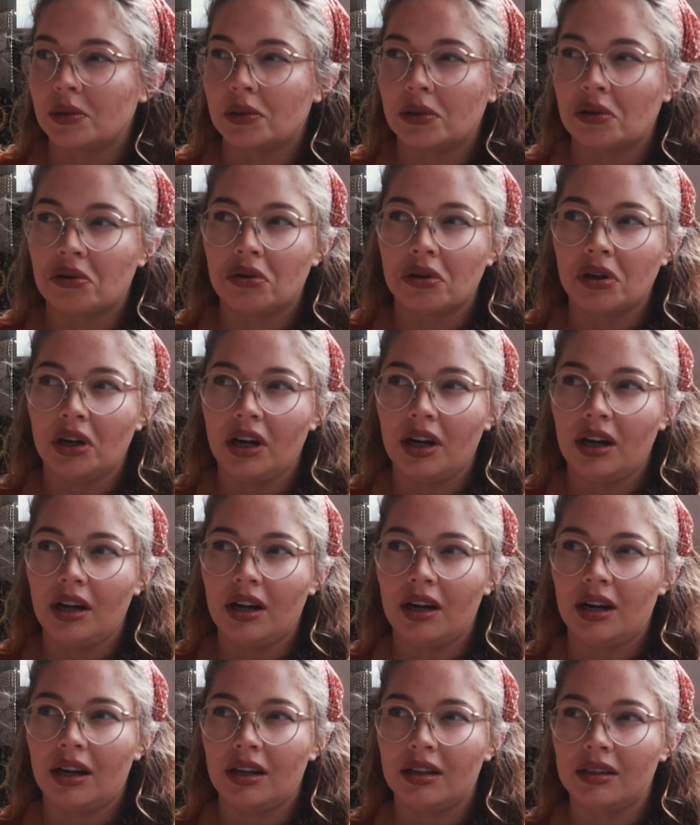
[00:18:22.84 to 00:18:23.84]

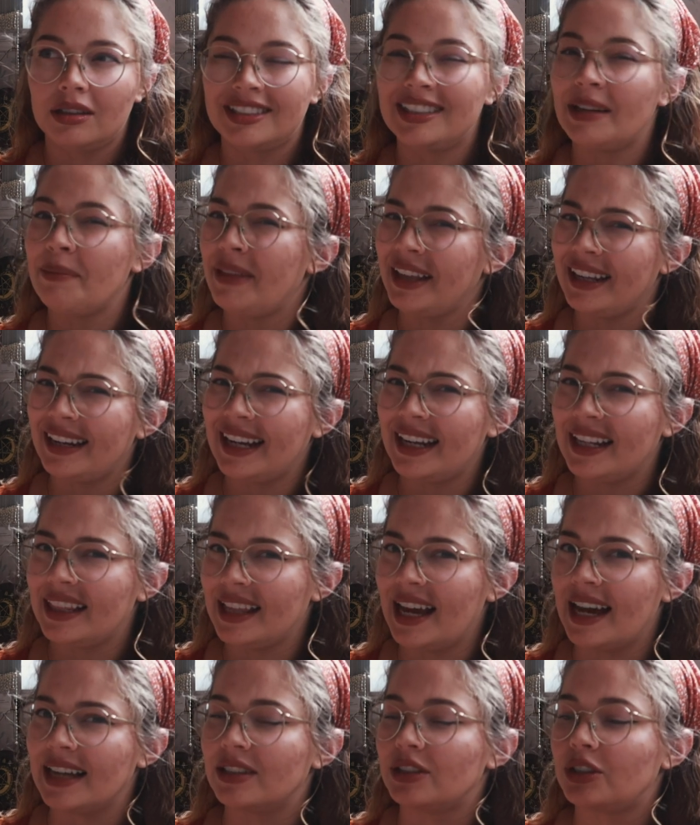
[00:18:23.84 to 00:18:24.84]
or something
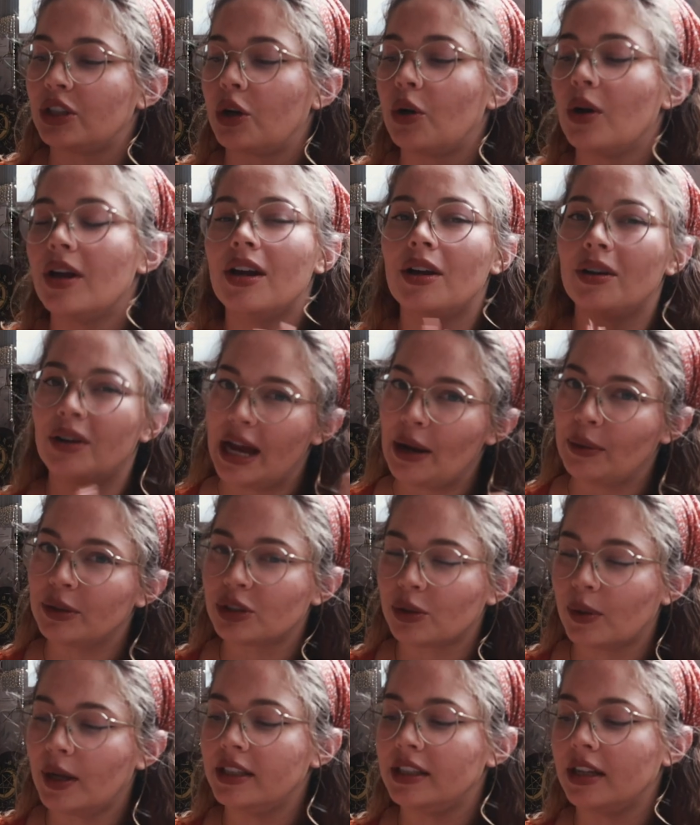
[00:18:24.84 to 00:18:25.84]
like that. So I
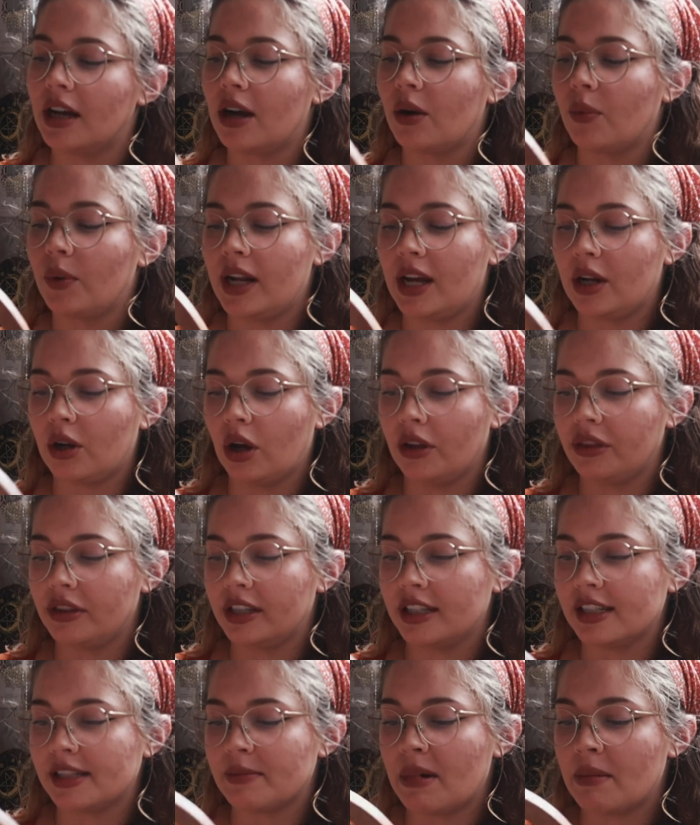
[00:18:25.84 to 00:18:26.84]
was quite young when I got
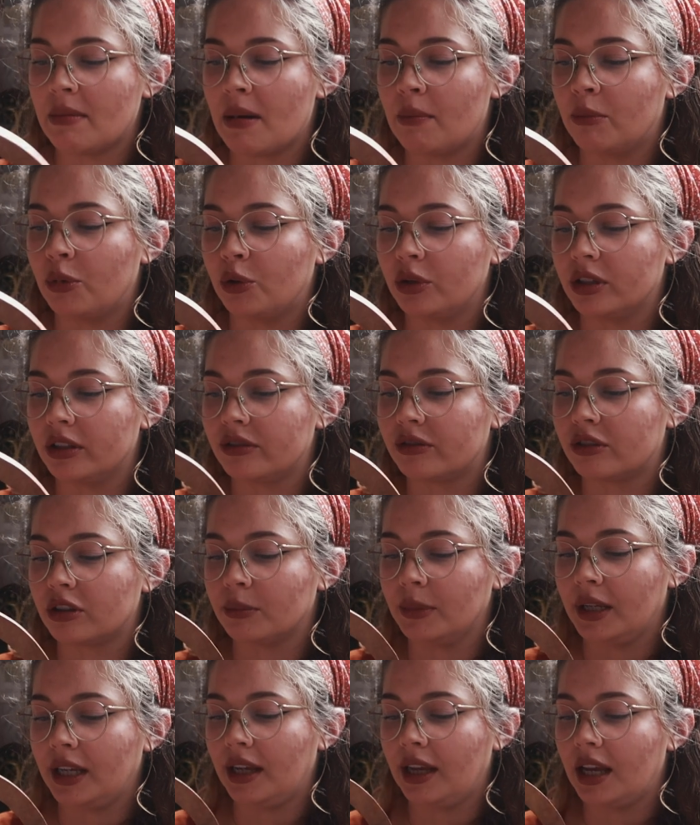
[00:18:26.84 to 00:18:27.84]
this. My mom bought it
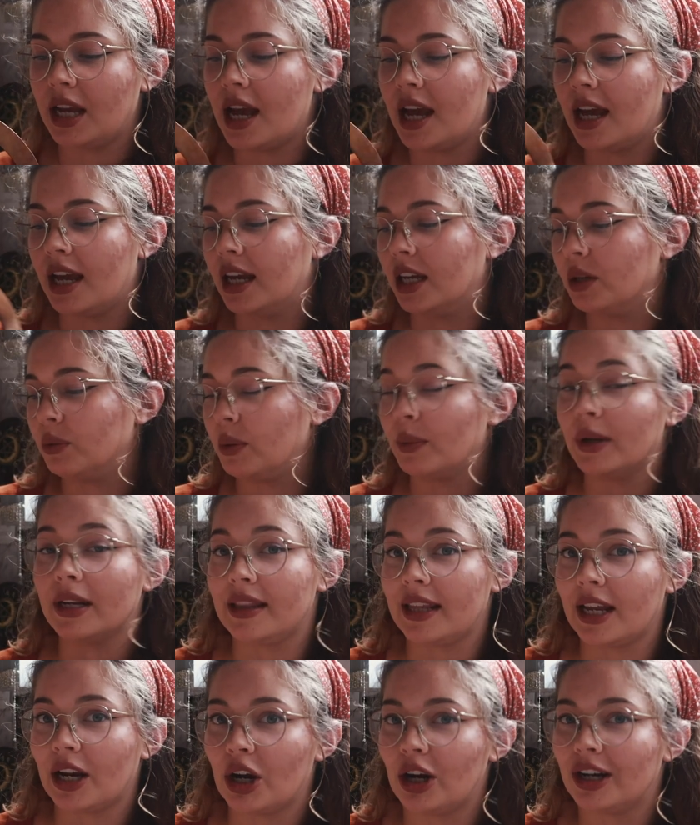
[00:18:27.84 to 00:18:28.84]
for me and we
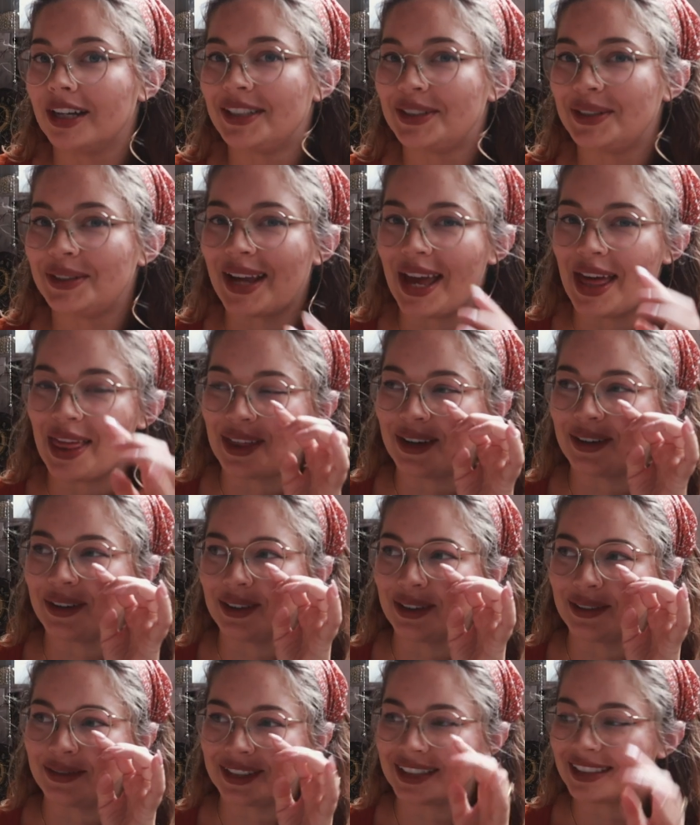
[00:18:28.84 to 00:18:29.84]
went there together,
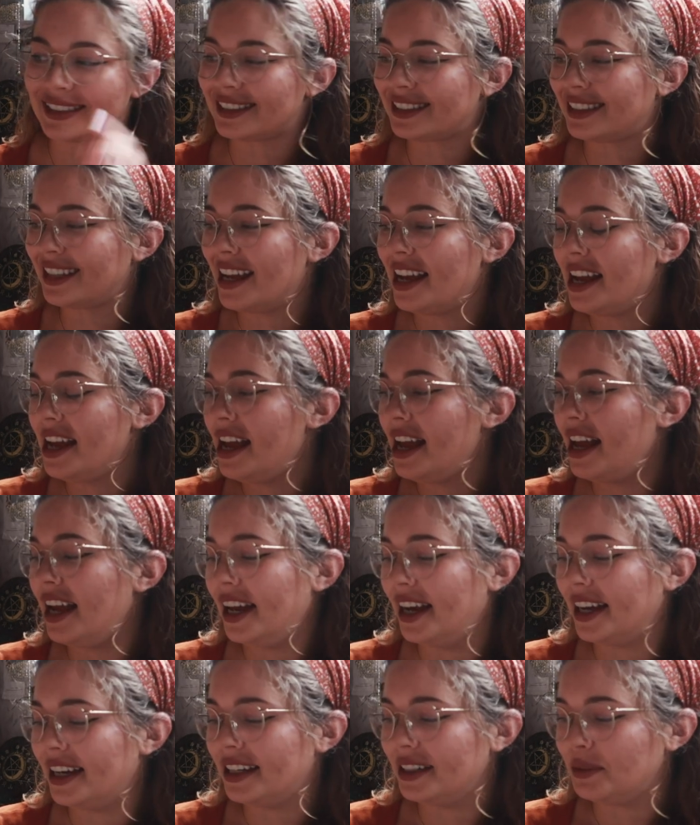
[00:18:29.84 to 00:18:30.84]
all of us,
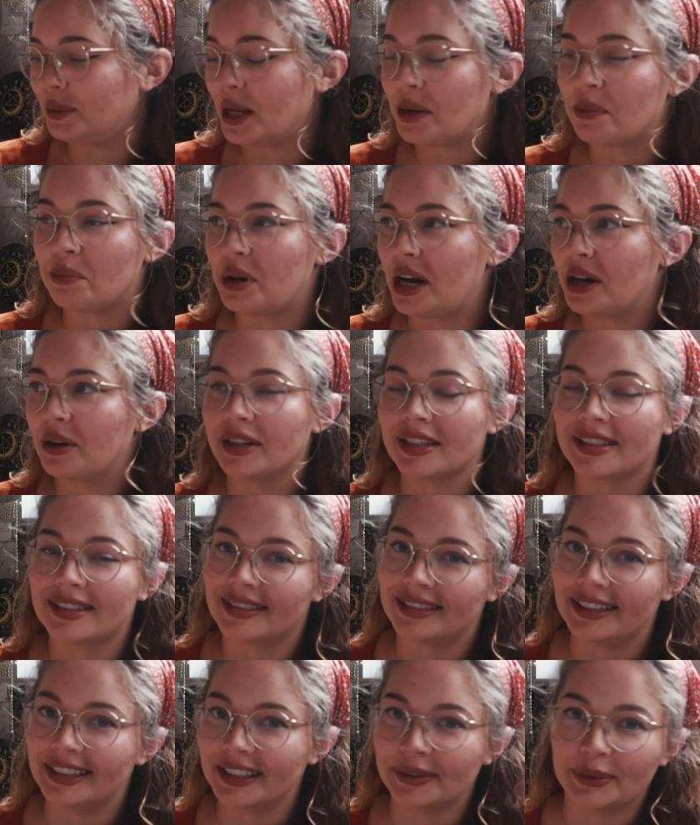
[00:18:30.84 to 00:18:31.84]
and we had bread on a
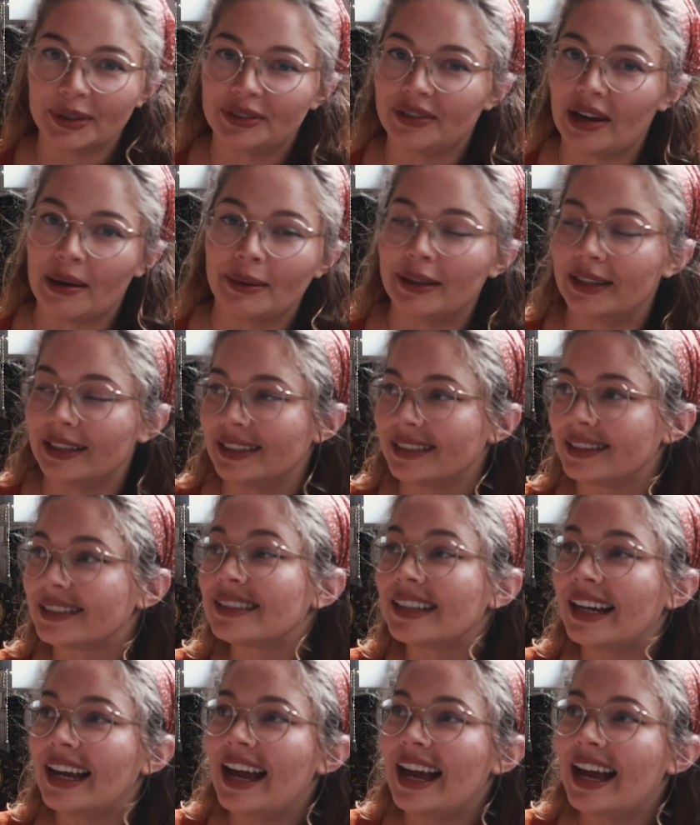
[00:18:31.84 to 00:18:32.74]
stick. It was fabulous.